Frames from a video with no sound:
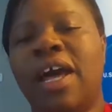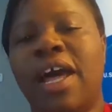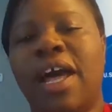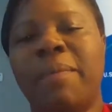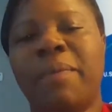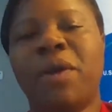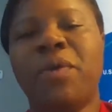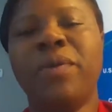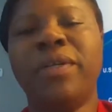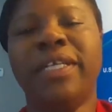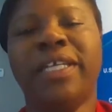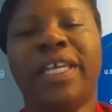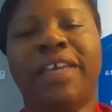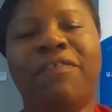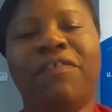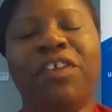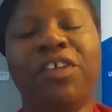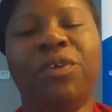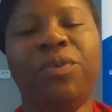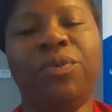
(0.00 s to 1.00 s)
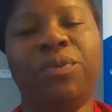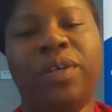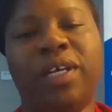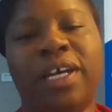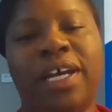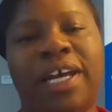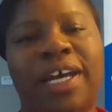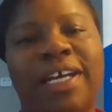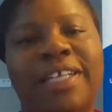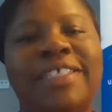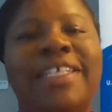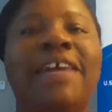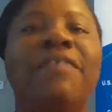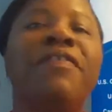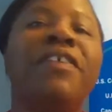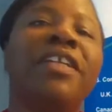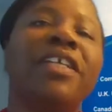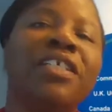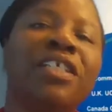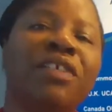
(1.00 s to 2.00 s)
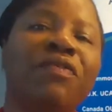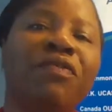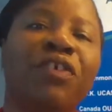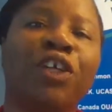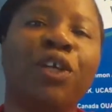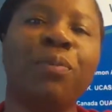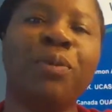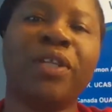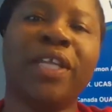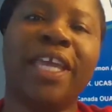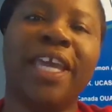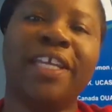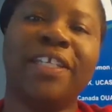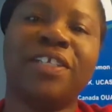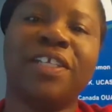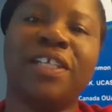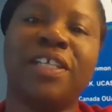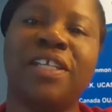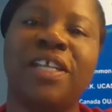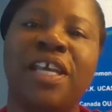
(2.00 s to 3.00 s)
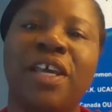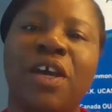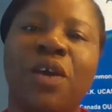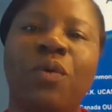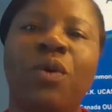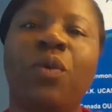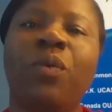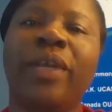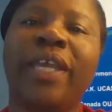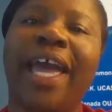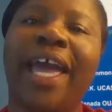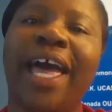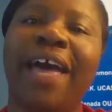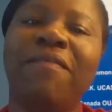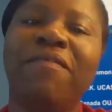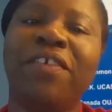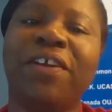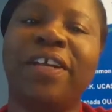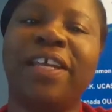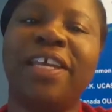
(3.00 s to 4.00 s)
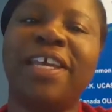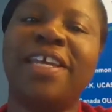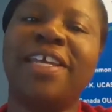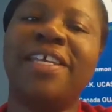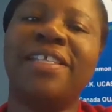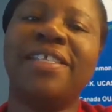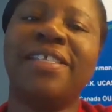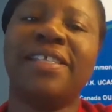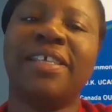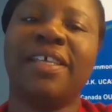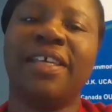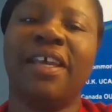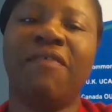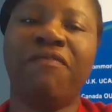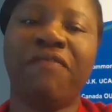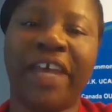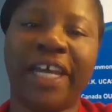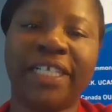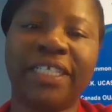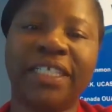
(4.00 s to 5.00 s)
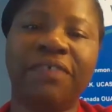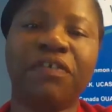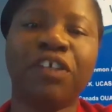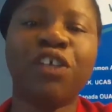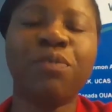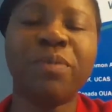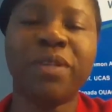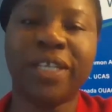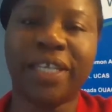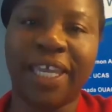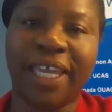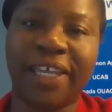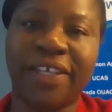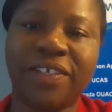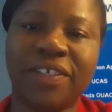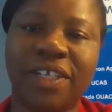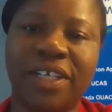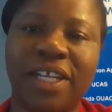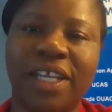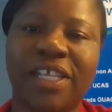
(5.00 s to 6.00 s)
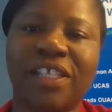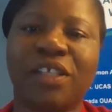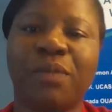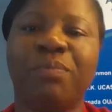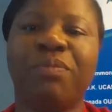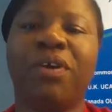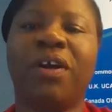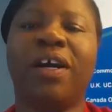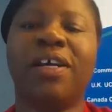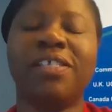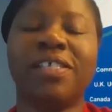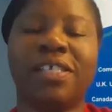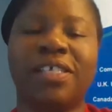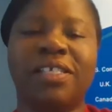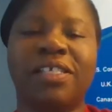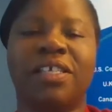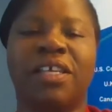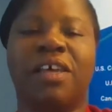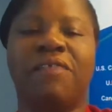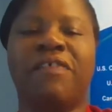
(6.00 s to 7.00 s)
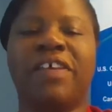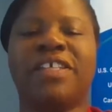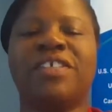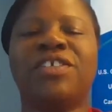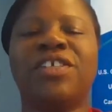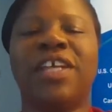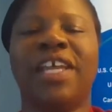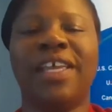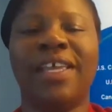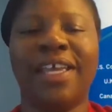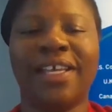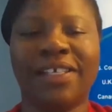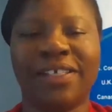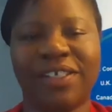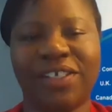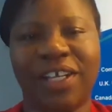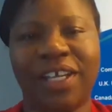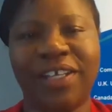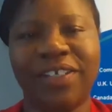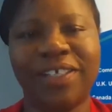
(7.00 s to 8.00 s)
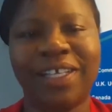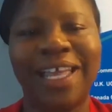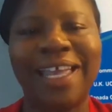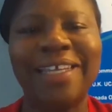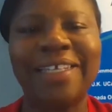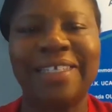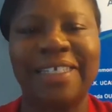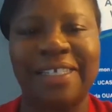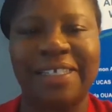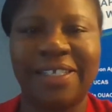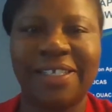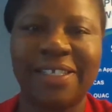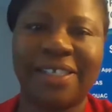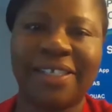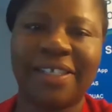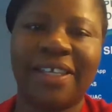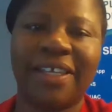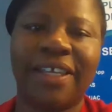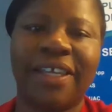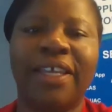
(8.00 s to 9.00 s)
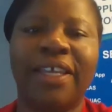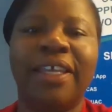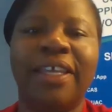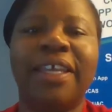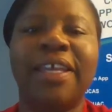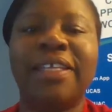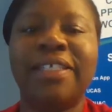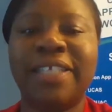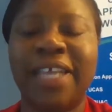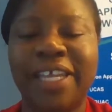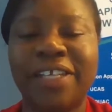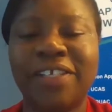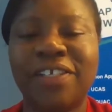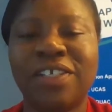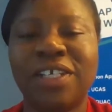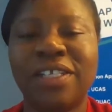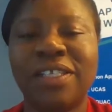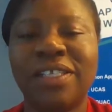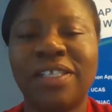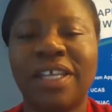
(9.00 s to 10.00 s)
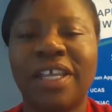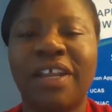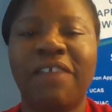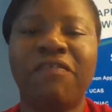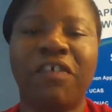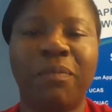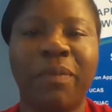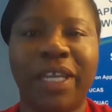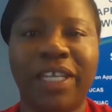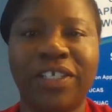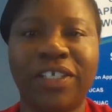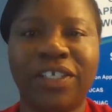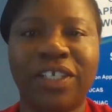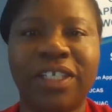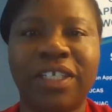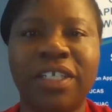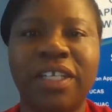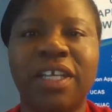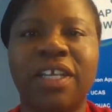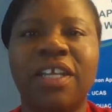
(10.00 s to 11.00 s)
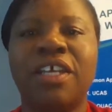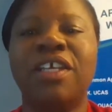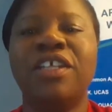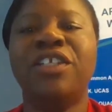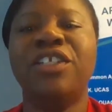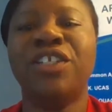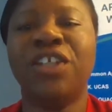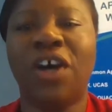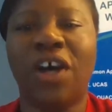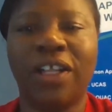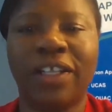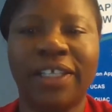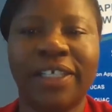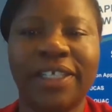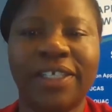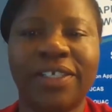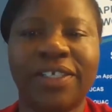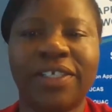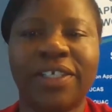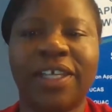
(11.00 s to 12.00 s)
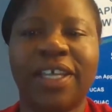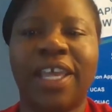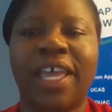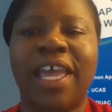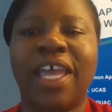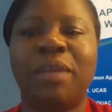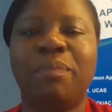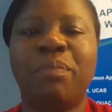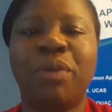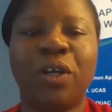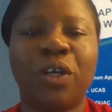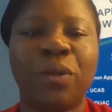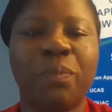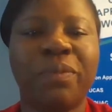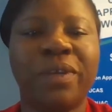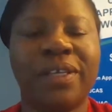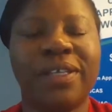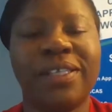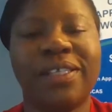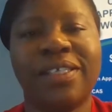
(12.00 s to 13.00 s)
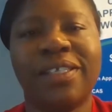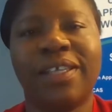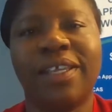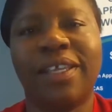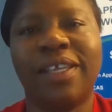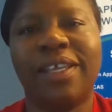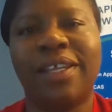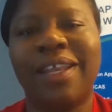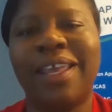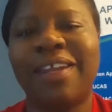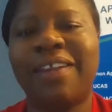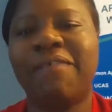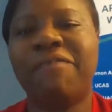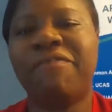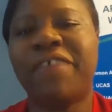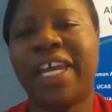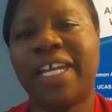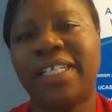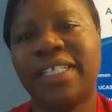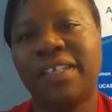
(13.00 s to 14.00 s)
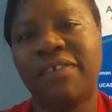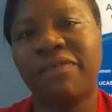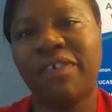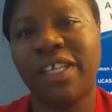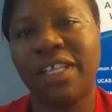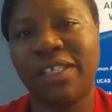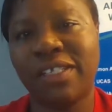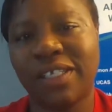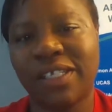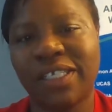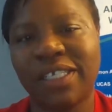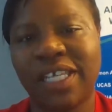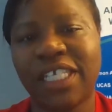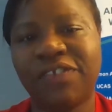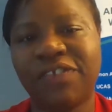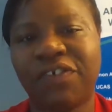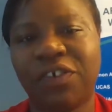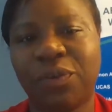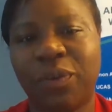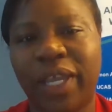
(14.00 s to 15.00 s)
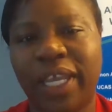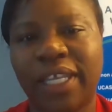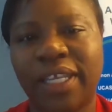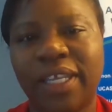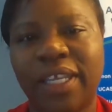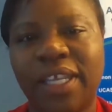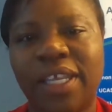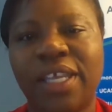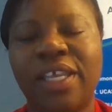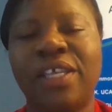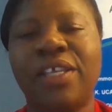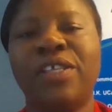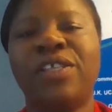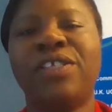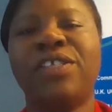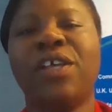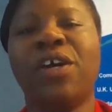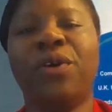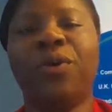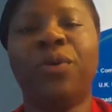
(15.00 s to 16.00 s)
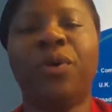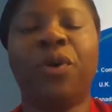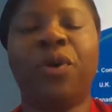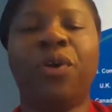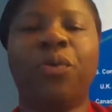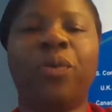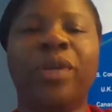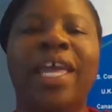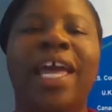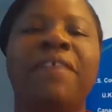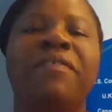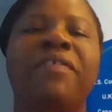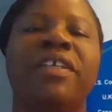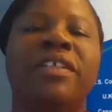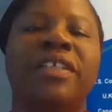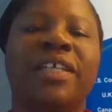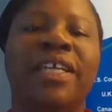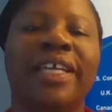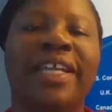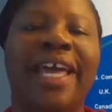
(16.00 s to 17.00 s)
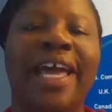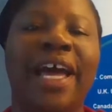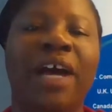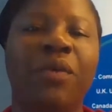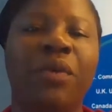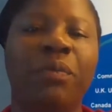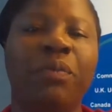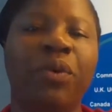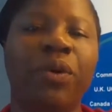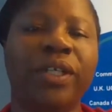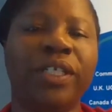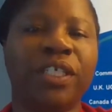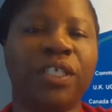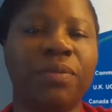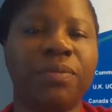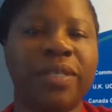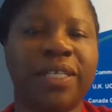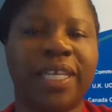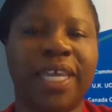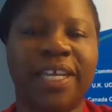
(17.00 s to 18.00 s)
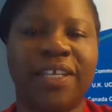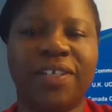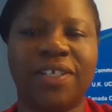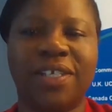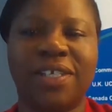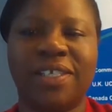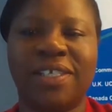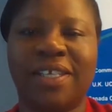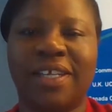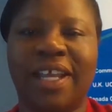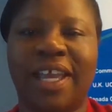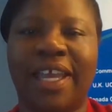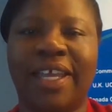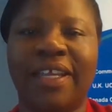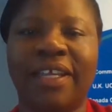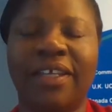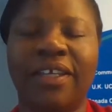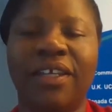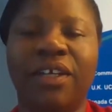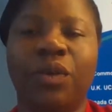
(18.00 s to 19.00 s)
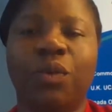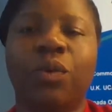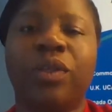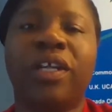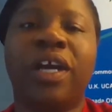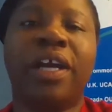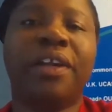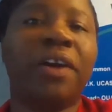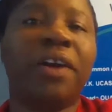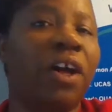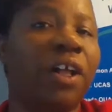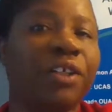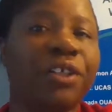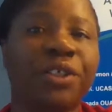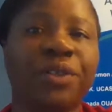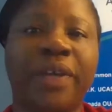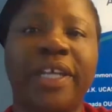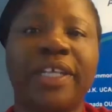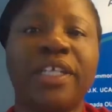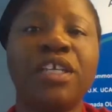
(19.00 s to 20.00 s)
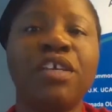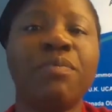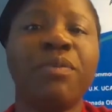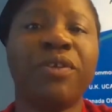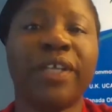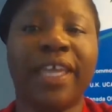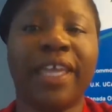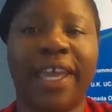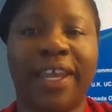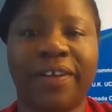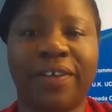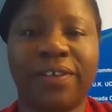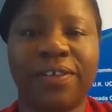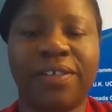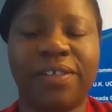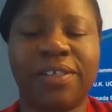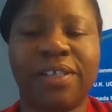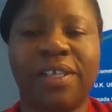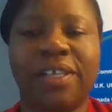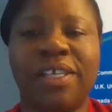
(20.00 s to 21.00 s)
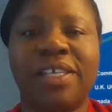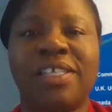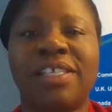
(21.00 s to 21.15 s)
I'm going to give you a definition for communication. What we have here is effective communication is a process of exchanging ideas, intentions, information, knowledge, and purpose in an effective and successful way. So we have to look at how important communication is today. We're not all great communicators.